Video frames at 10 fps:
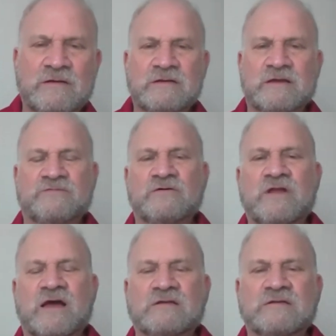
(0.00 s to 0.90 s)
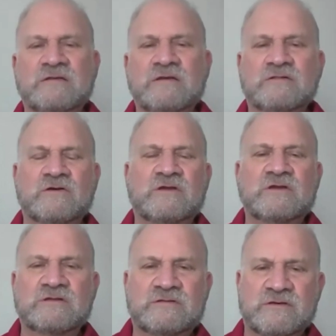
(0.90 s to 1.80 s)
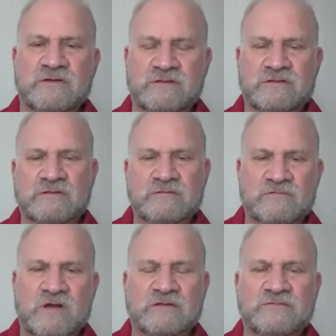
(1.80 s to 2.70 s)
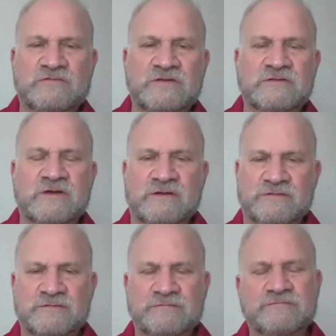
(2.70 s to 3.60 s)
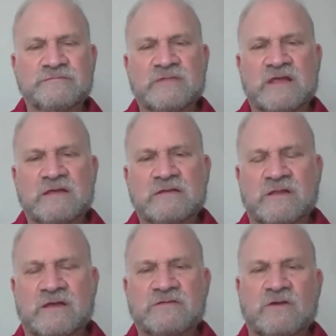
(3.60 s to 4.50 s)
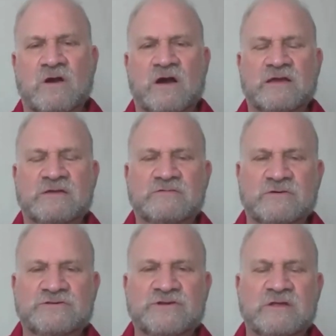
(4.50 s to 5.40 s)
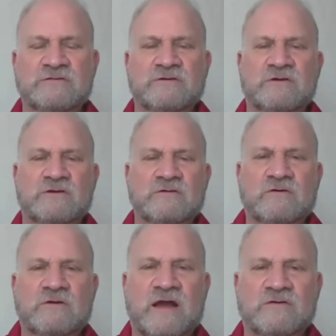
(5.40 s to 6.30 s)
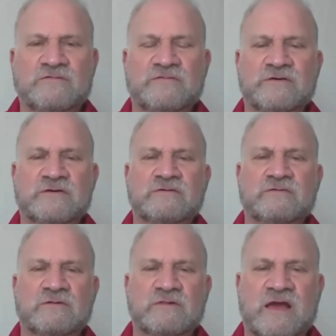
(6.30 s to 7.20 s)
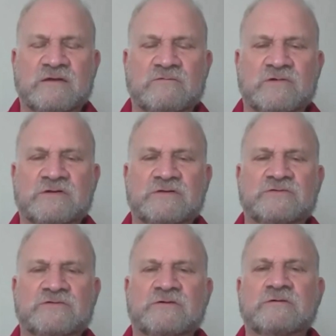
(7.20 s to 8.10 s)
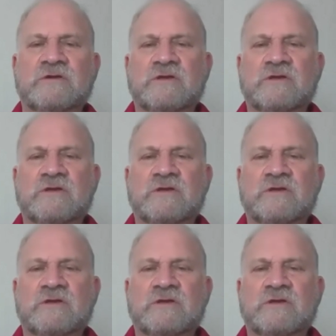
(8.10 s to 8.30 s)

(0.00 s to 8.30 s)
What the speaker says: if we're not looking into relative details, like size or gender or outfit or language or